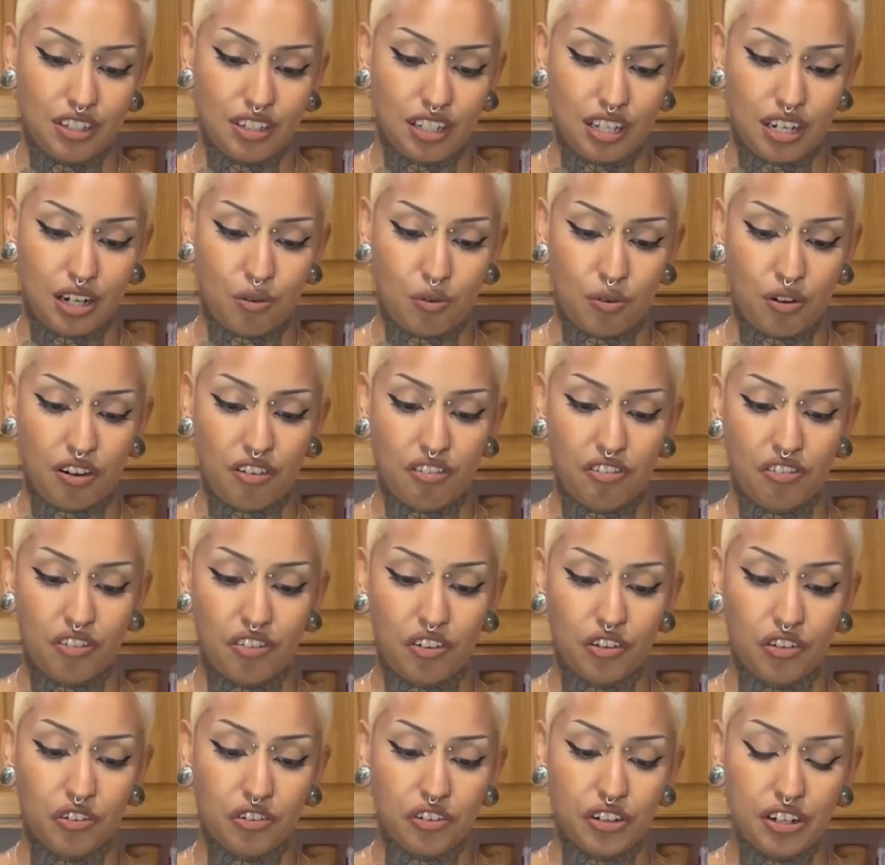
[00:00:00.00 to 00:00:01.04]
I don't want a
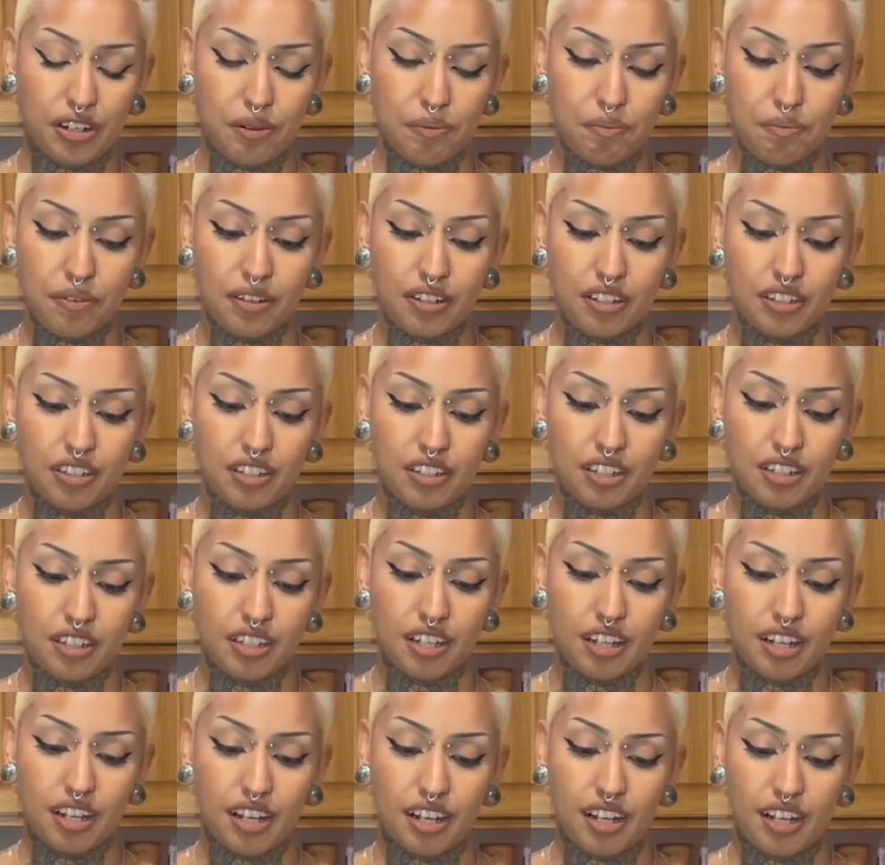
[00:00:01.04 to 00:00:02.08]
full rim.
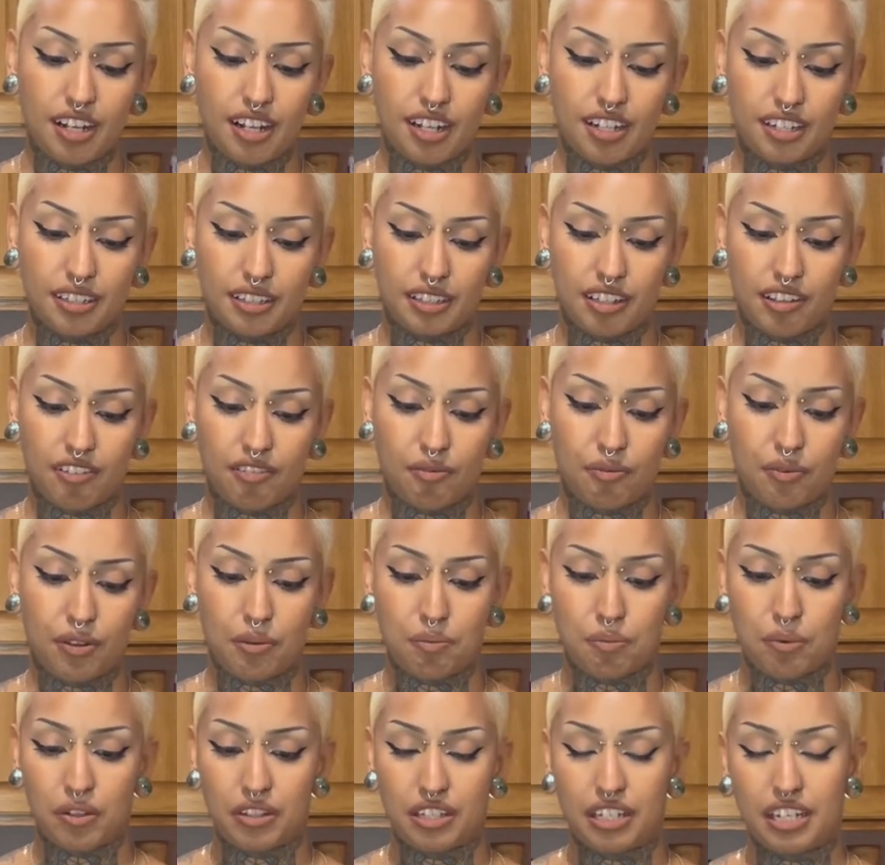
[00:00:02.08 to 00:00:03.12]
Give
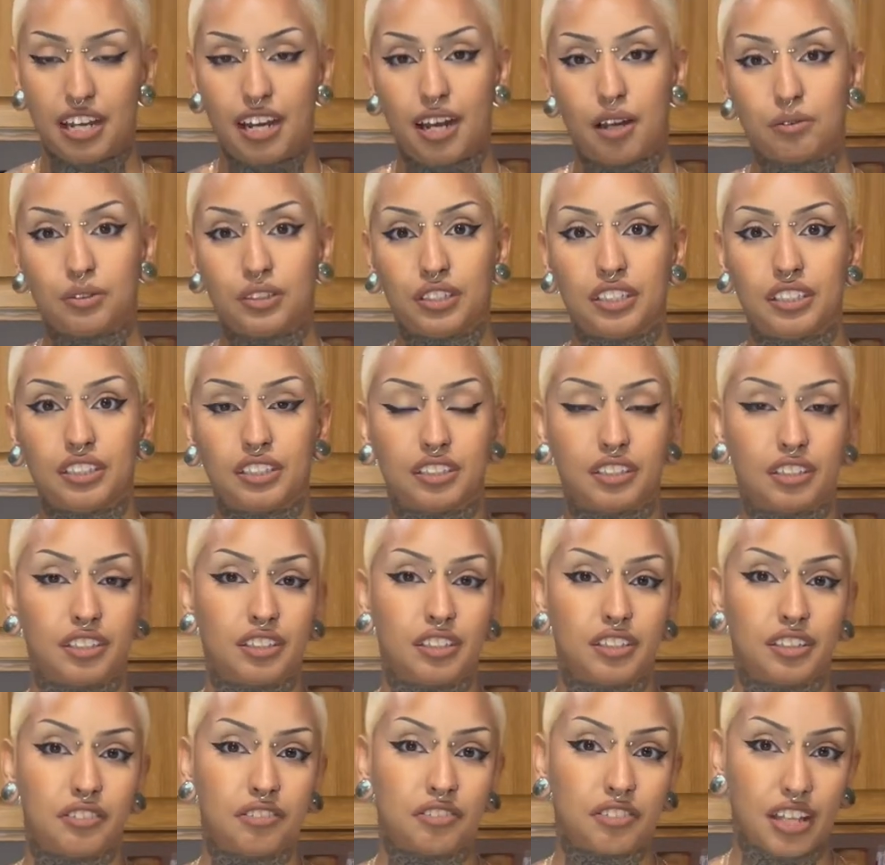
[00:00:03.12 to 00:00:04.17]
people the option
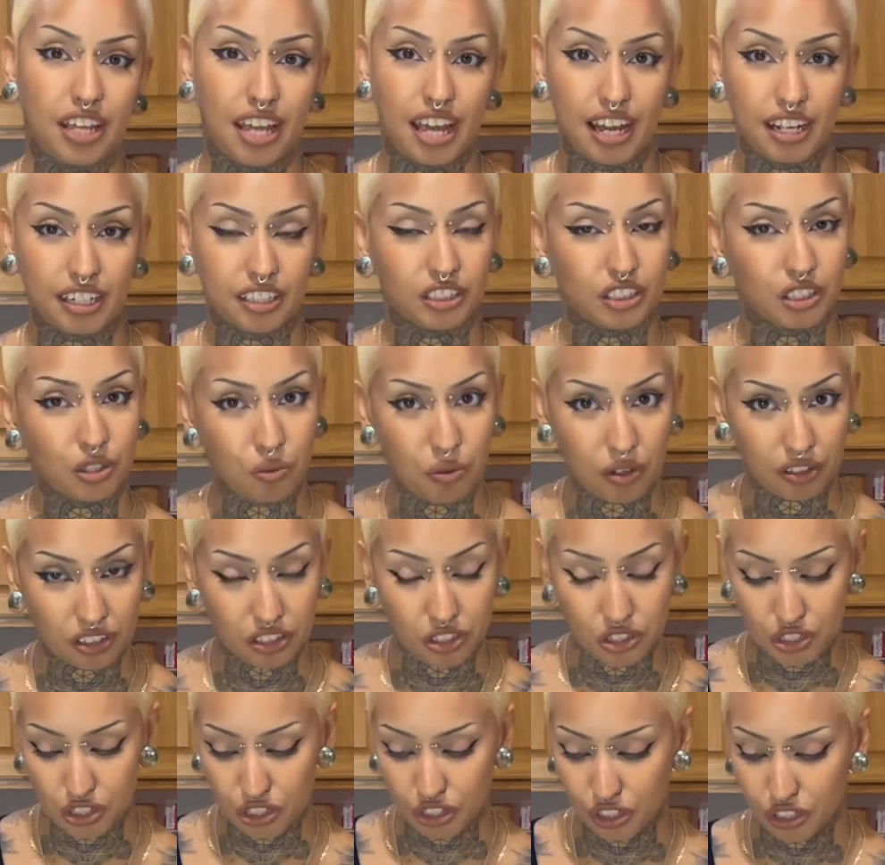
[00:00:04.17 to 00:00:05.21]
to if they actually want the
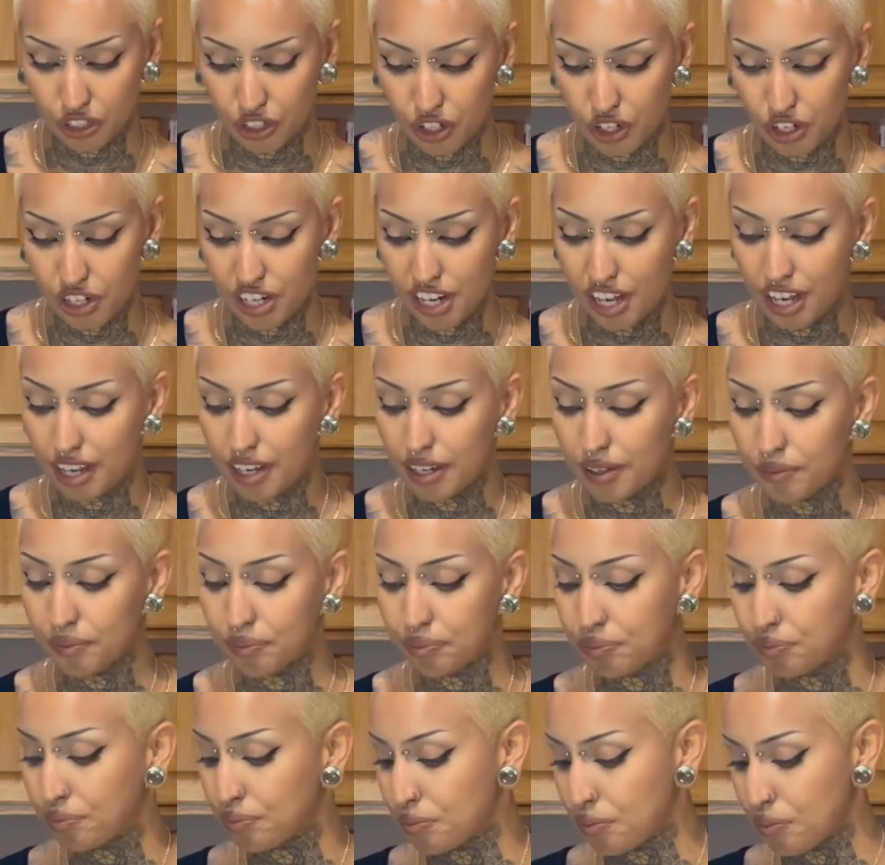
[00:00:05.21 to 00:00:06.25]
sugar or not.
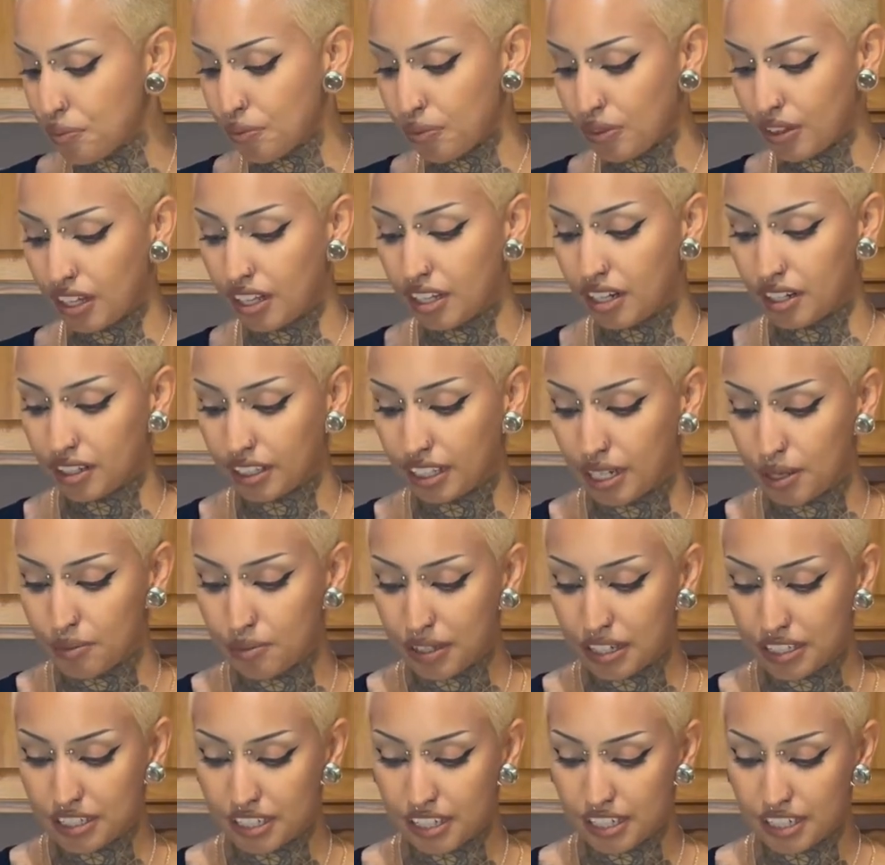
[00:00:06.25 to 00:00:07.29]
I'll keep
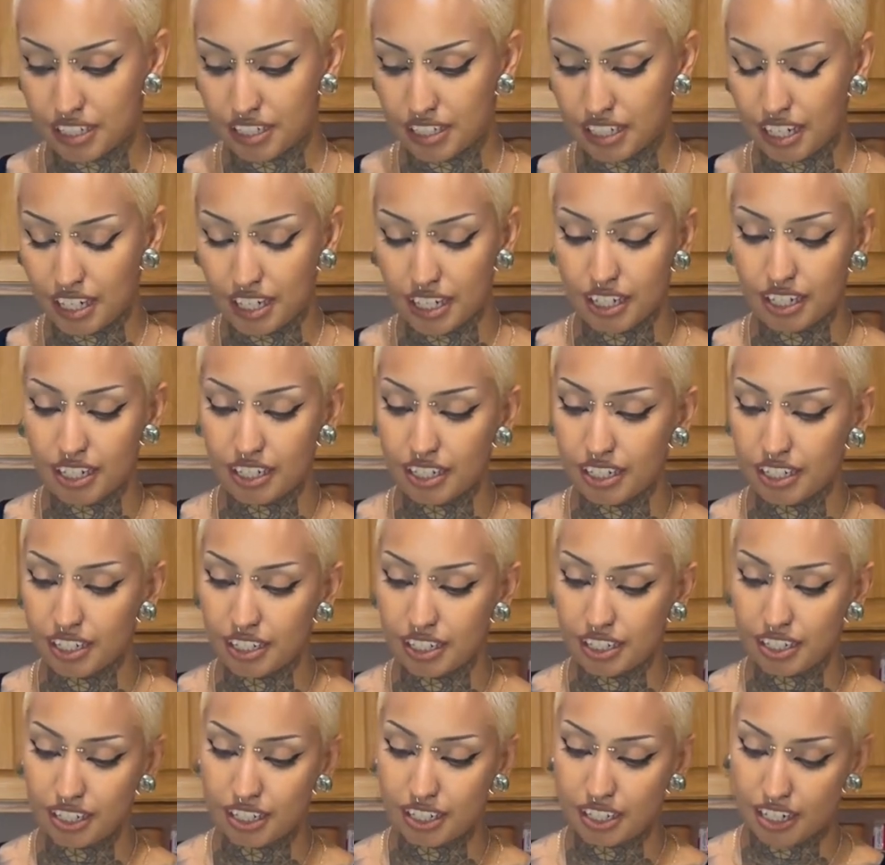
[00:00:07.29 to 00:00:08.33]
that to the side
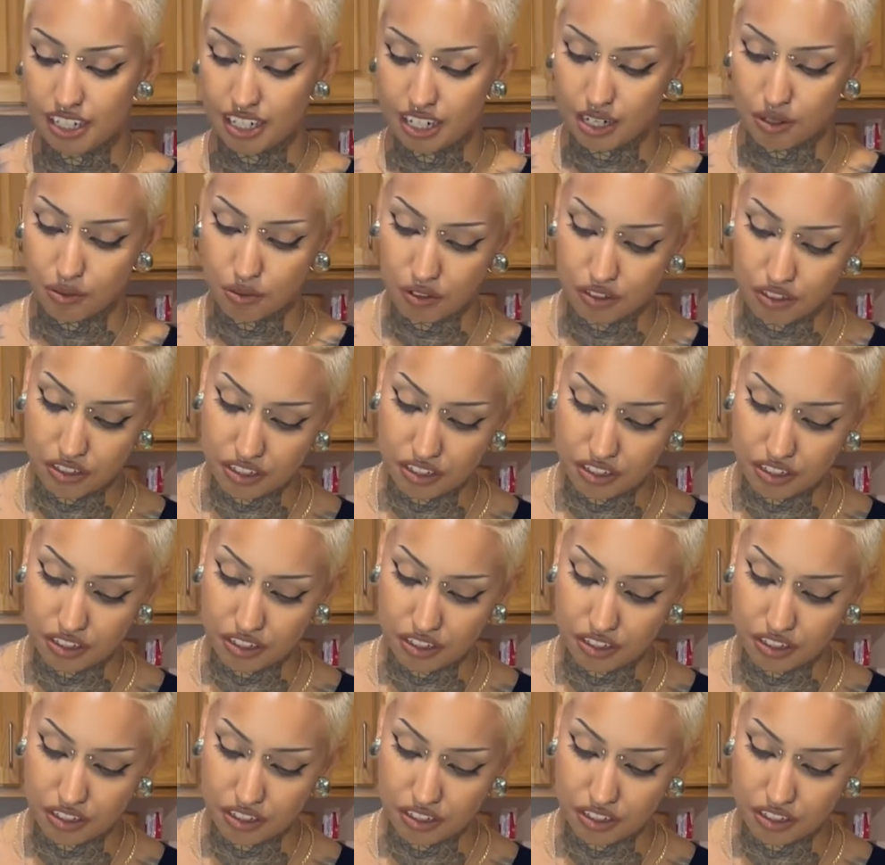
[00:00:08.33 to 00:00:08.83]
and we'll